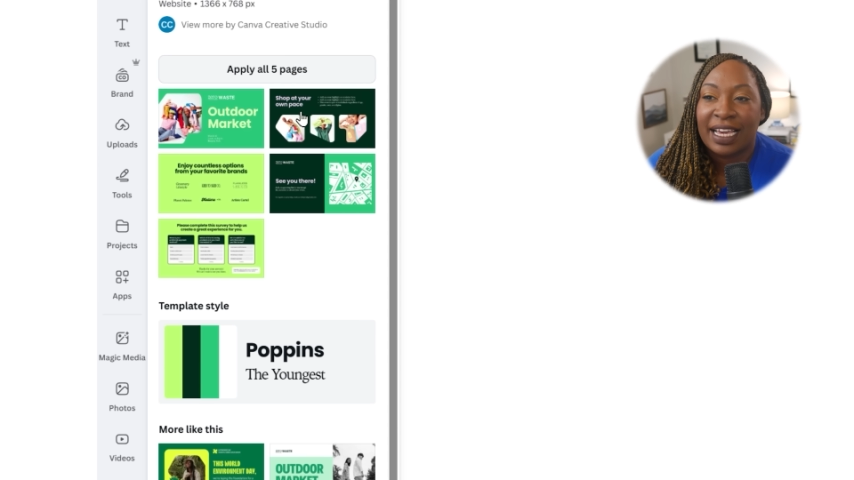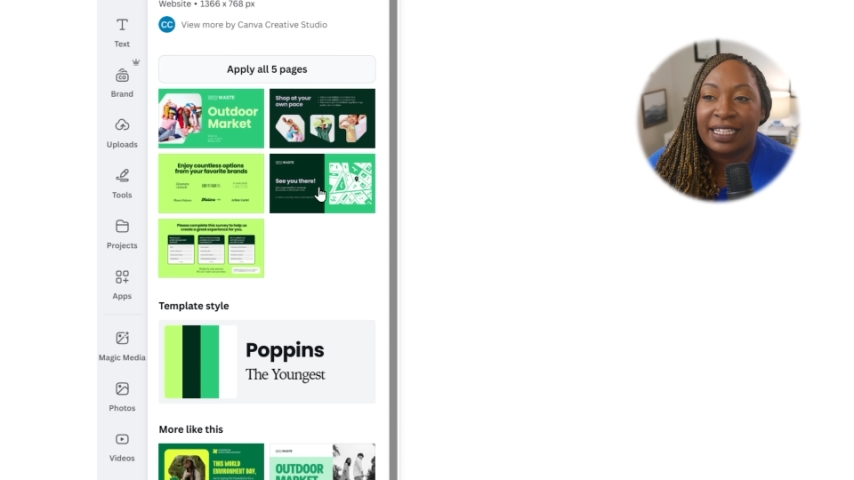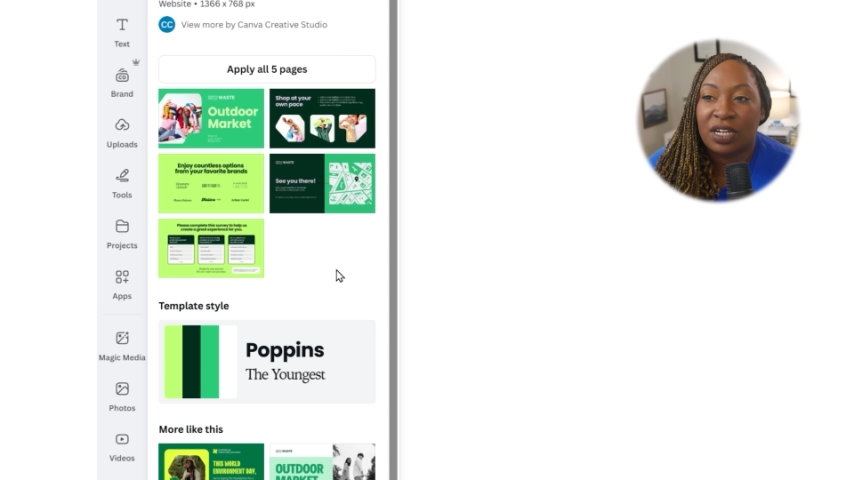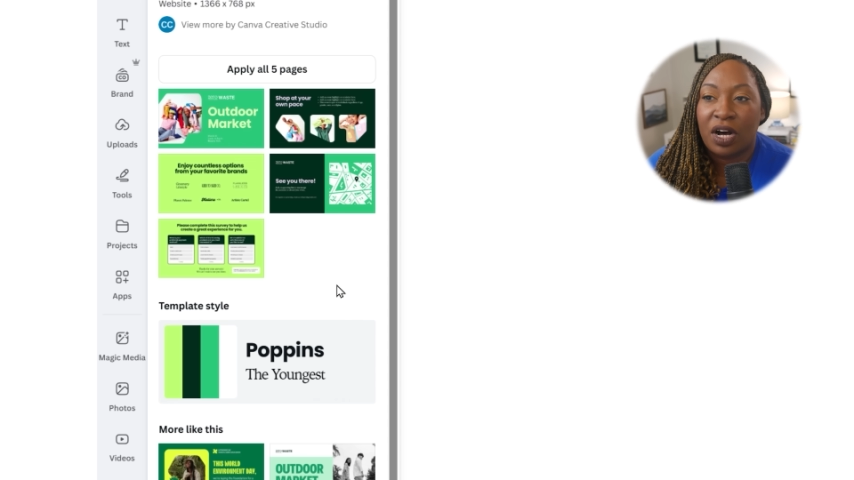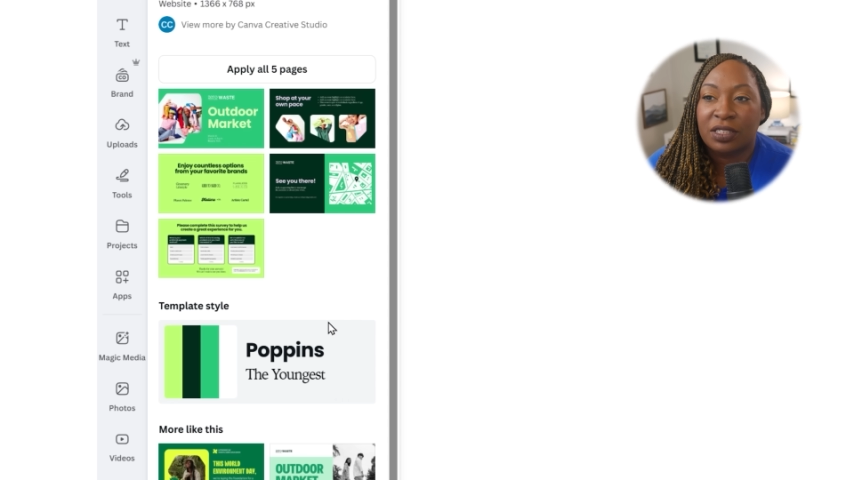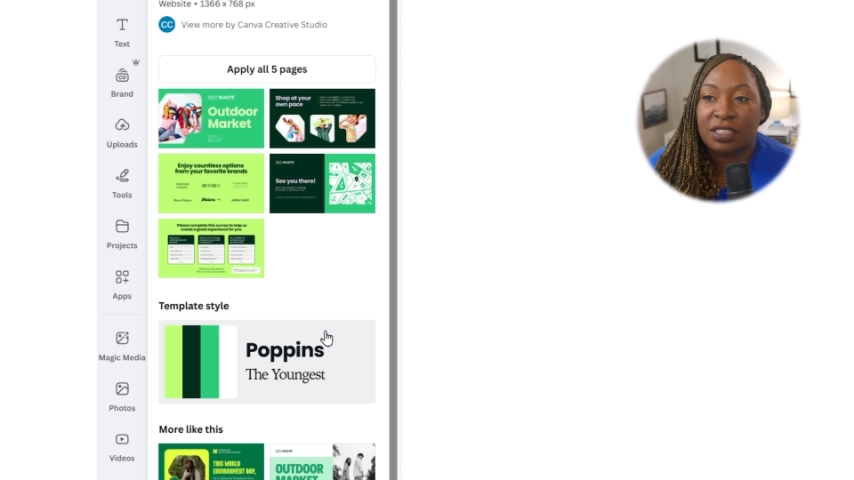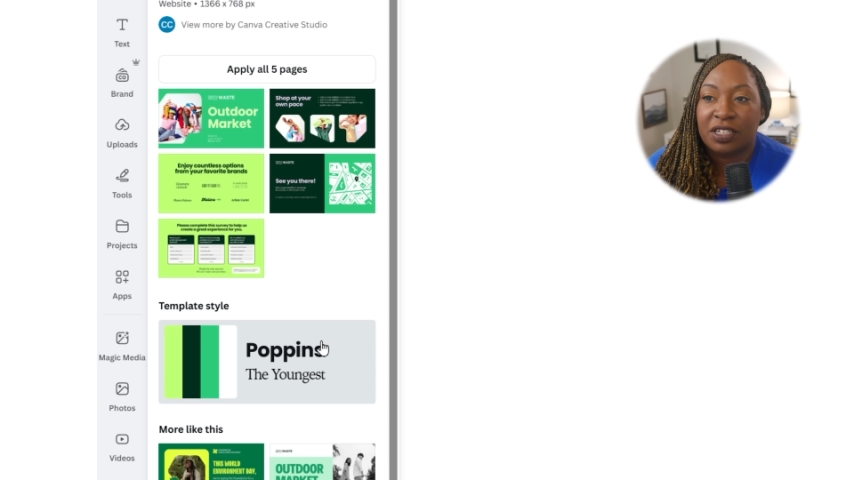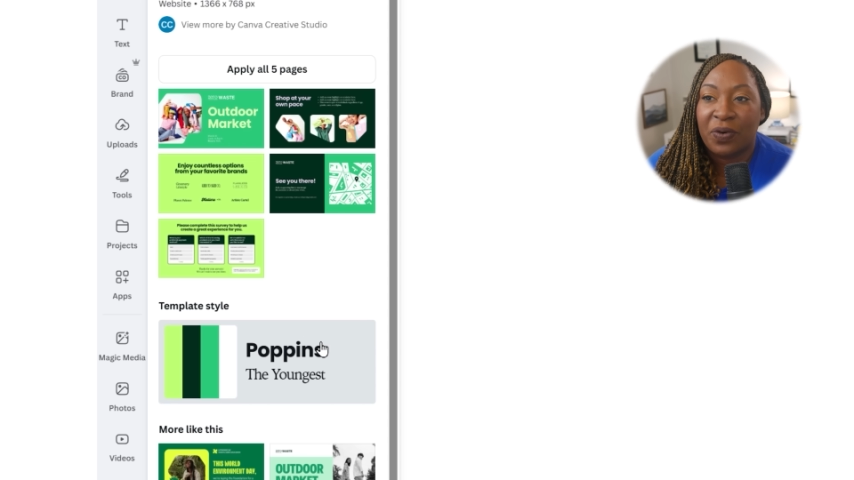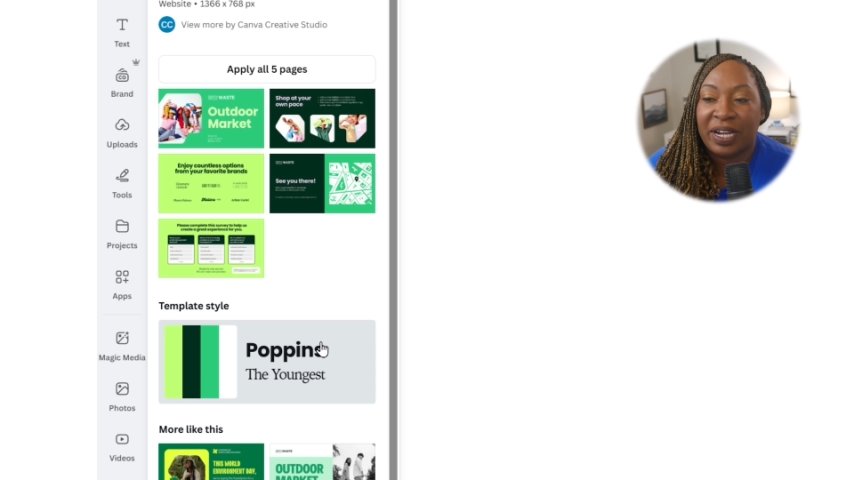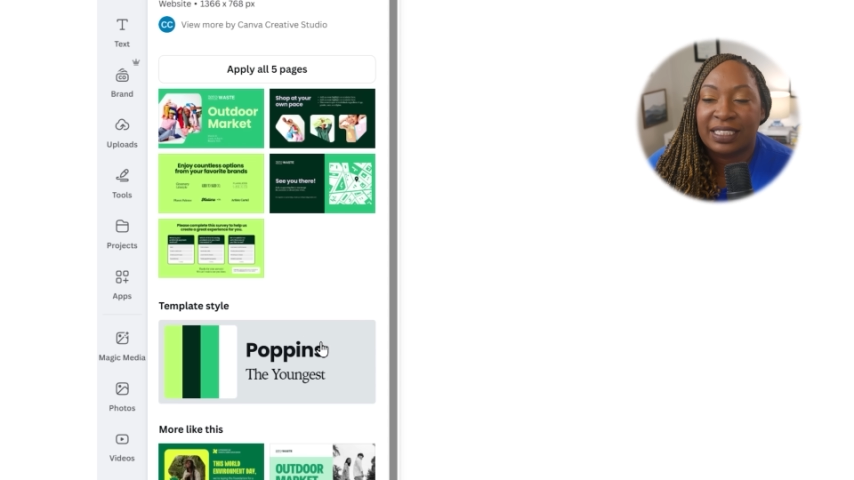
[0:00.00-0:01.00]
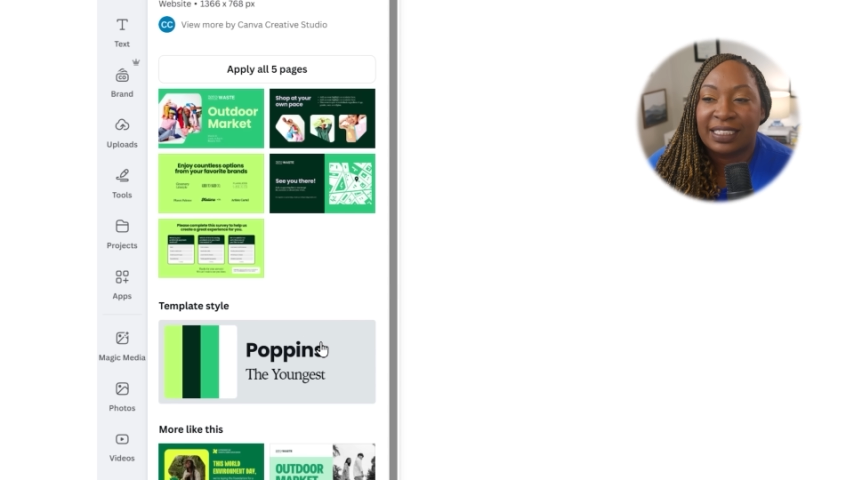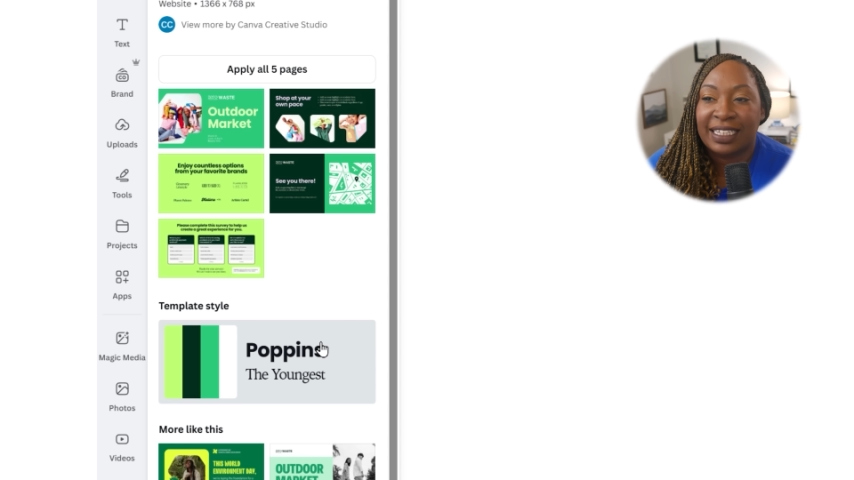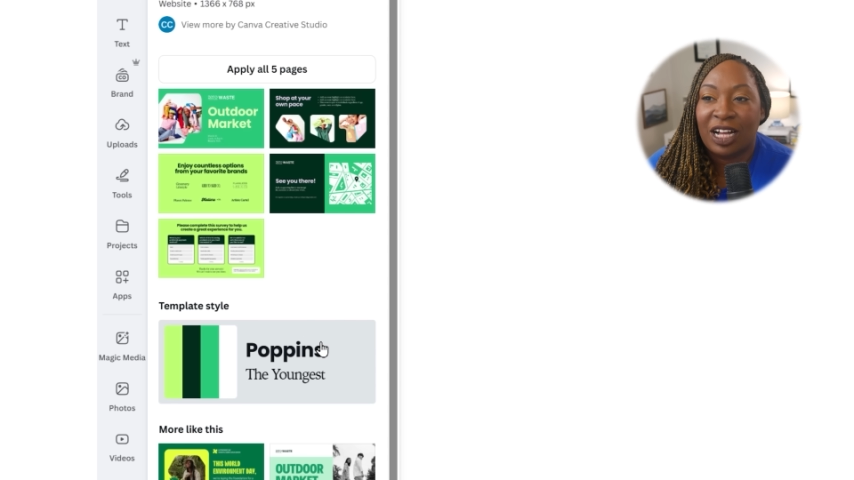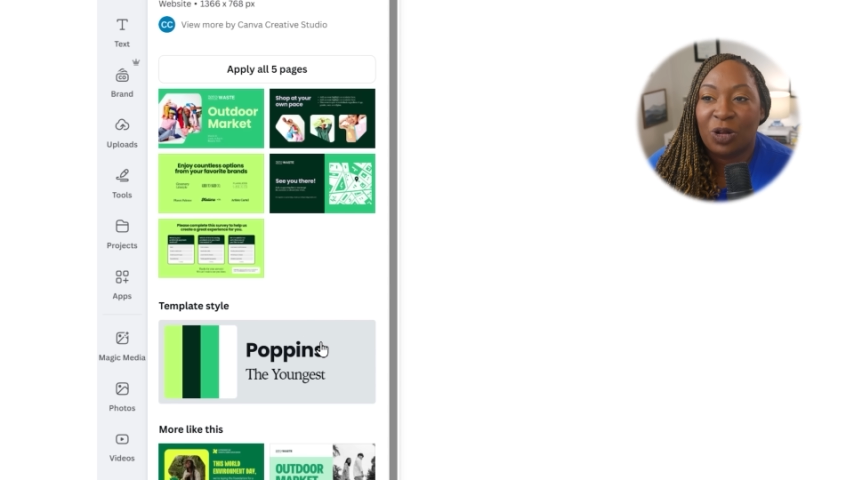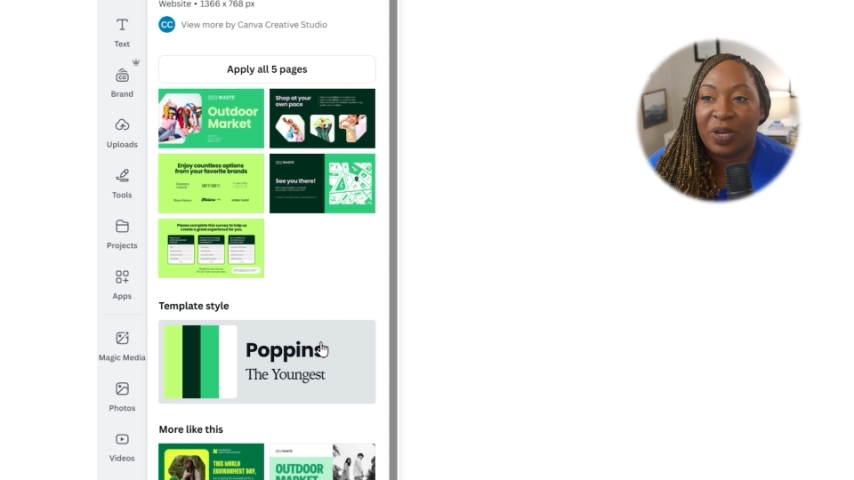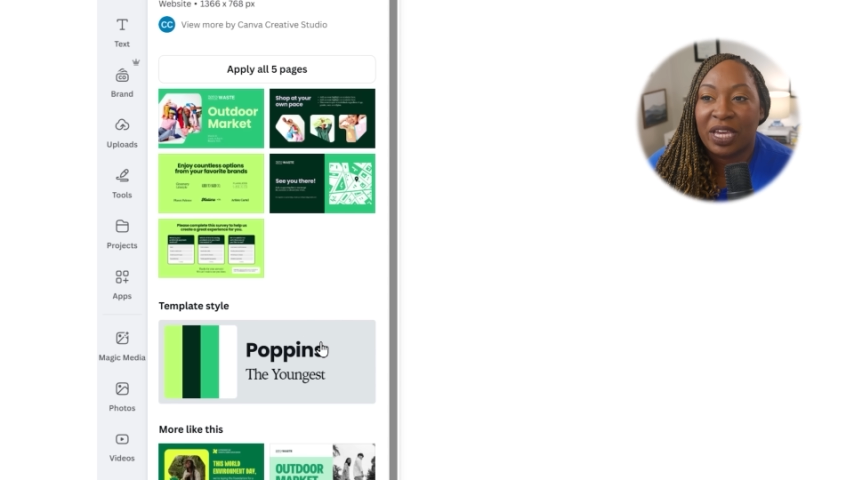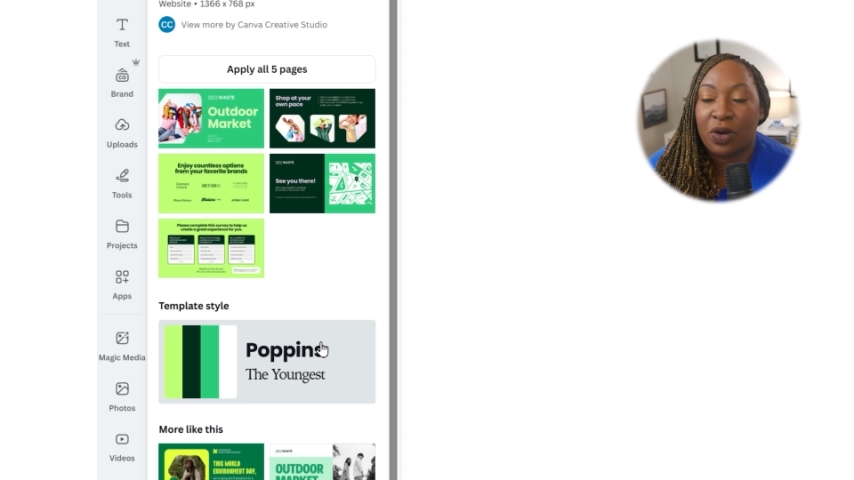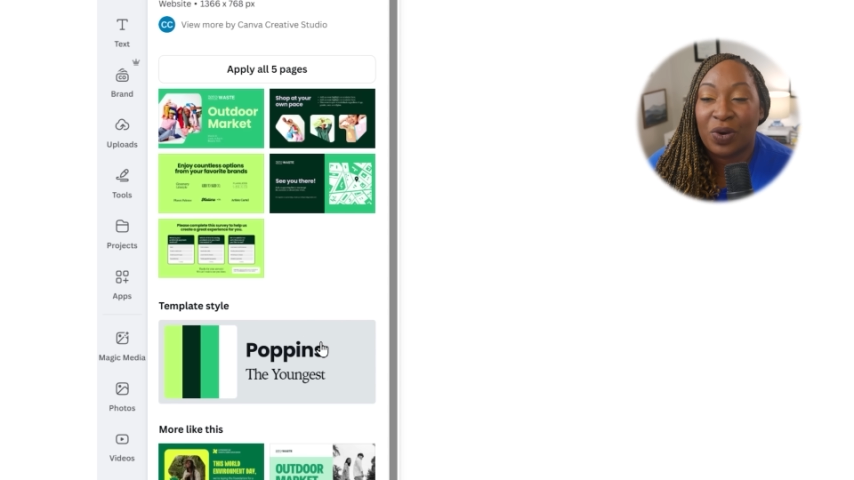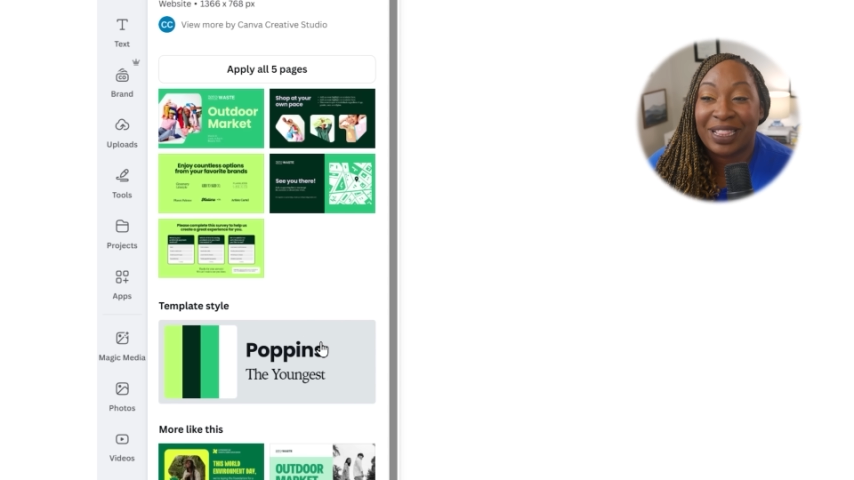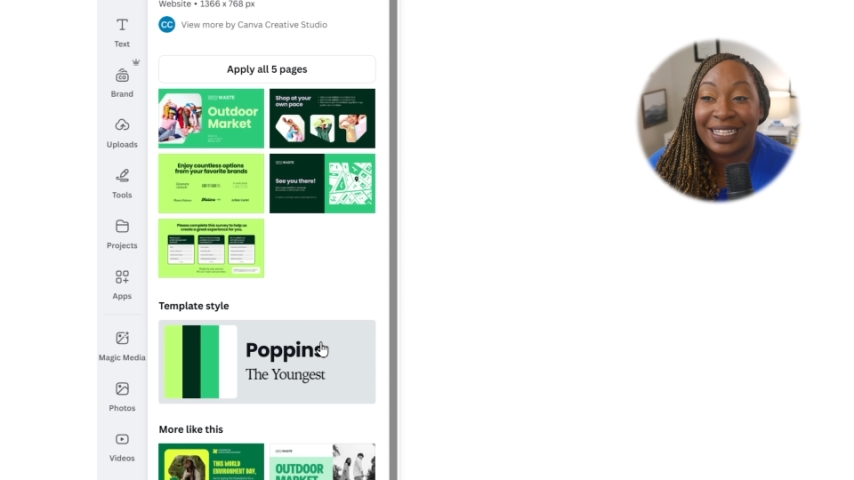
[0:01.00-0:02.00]
It's also going to tell me
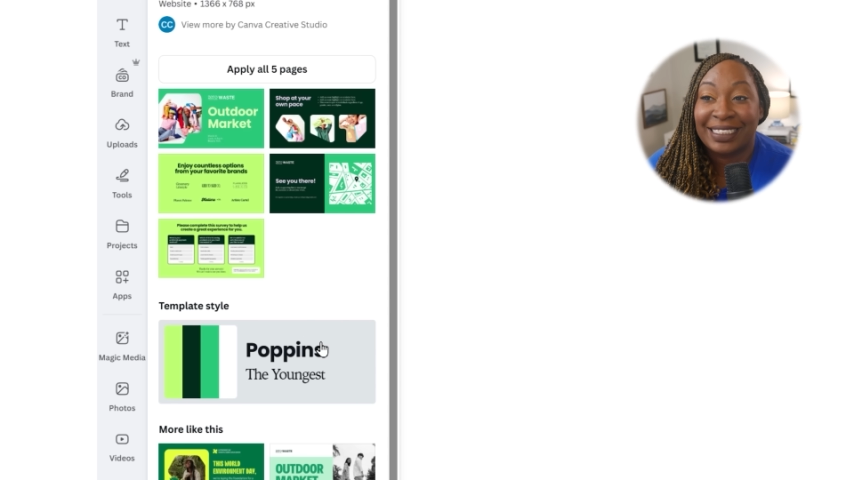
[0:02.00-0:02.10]
what the